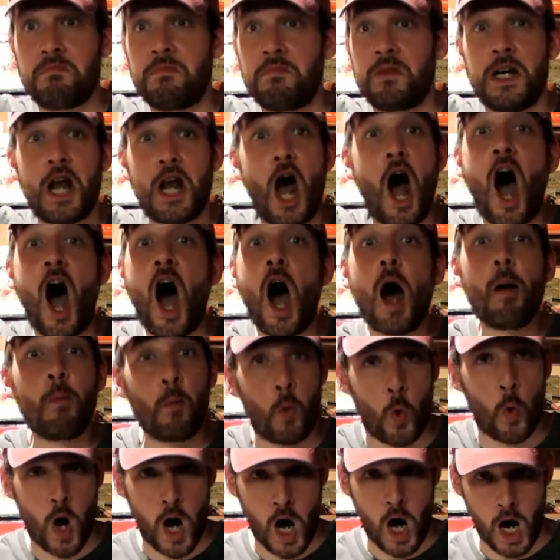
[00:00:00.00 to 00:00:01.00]
an
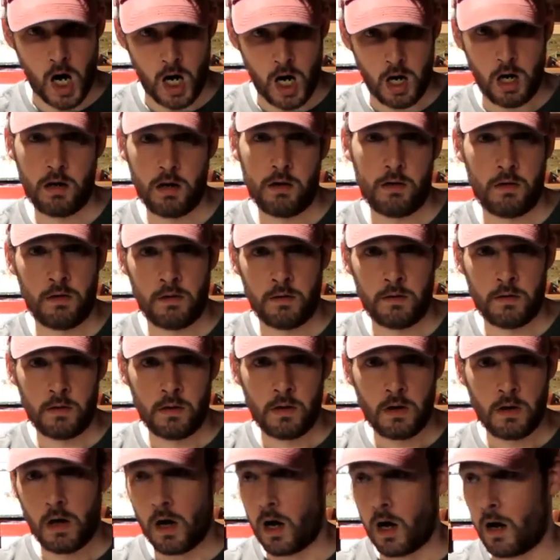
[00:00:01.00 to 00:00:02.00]
armoire
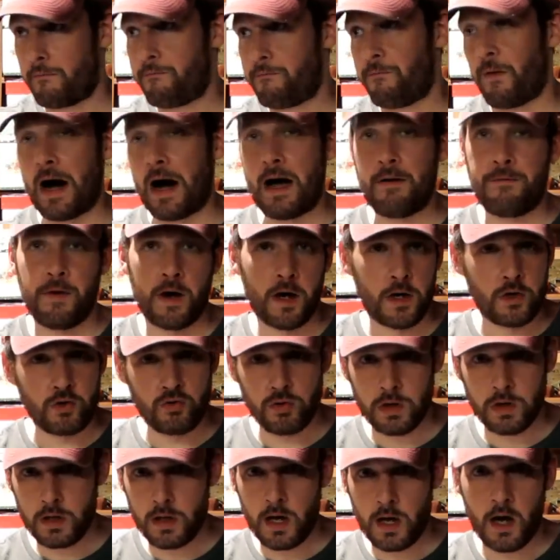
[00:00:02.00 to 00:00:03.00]
of
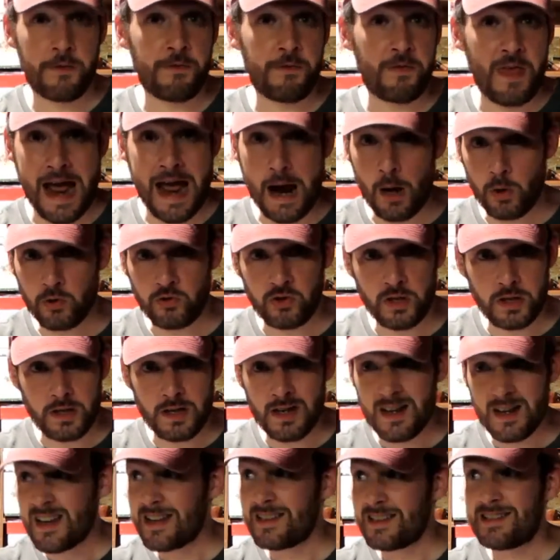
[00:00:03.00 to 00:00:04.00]
500,
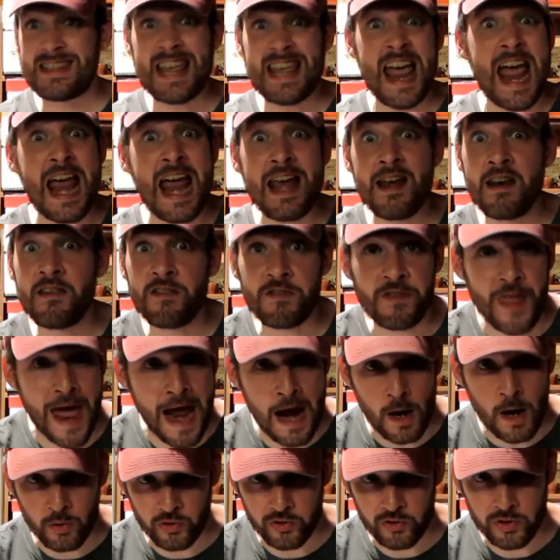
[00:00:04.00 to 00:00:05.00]
1,000,
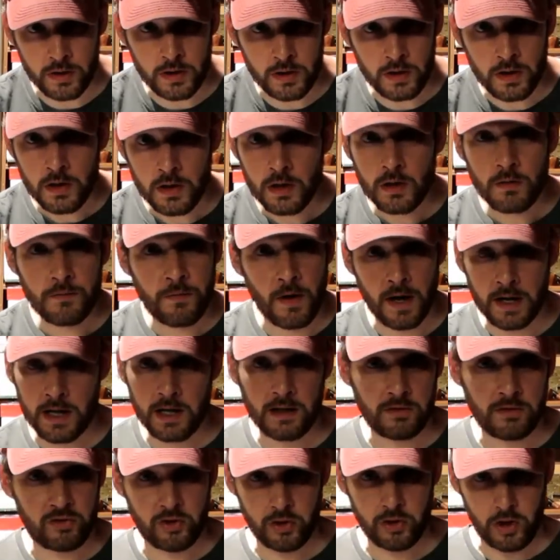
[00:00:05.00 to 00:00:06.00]
10,000
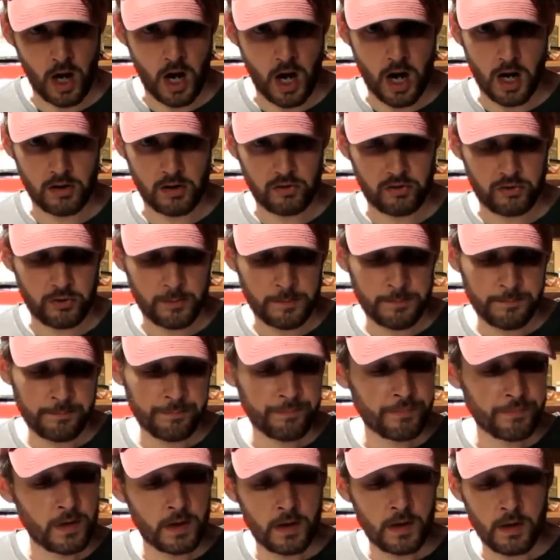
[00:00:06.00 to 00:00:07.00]
fucking cigars.
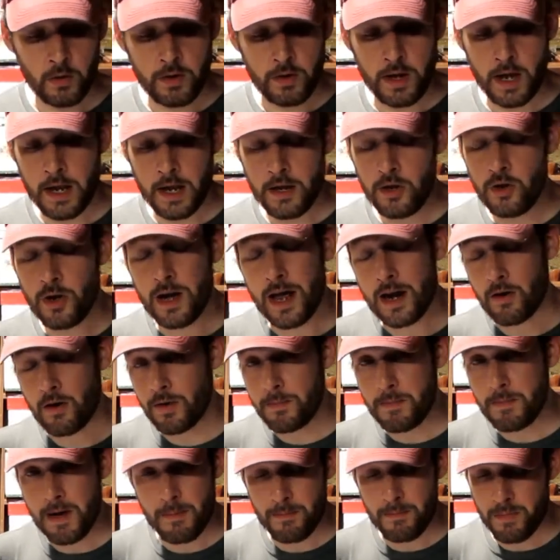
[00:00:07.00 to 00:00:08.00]
Okay, you got to
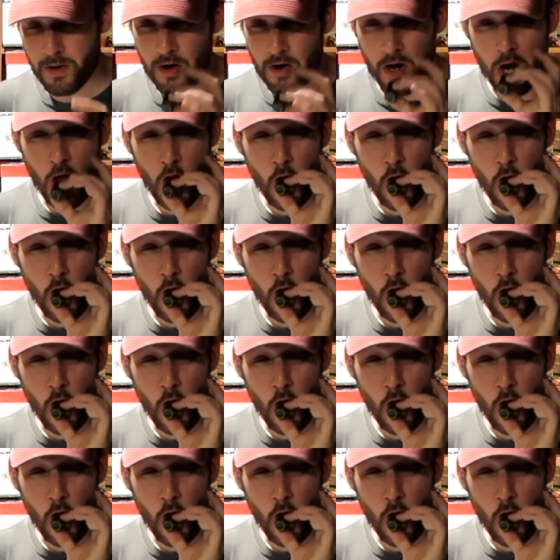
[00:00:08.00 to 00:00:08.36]
remember,